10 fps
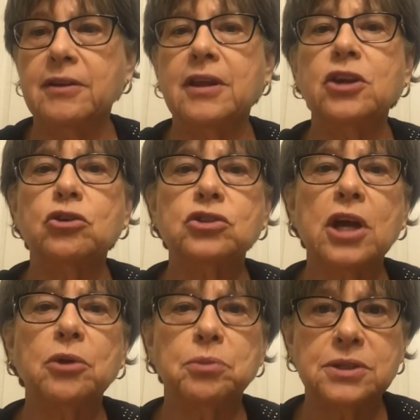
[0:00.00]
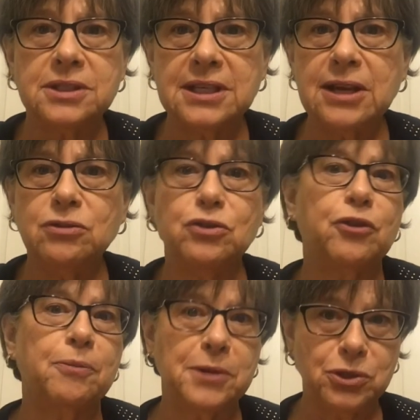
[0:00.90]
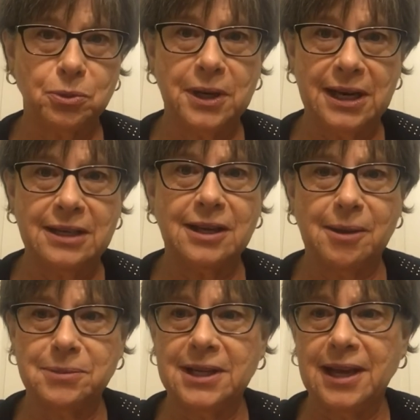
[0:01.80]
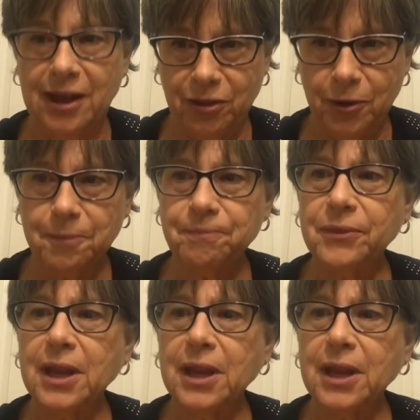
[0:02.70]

that your child receives from this reading time together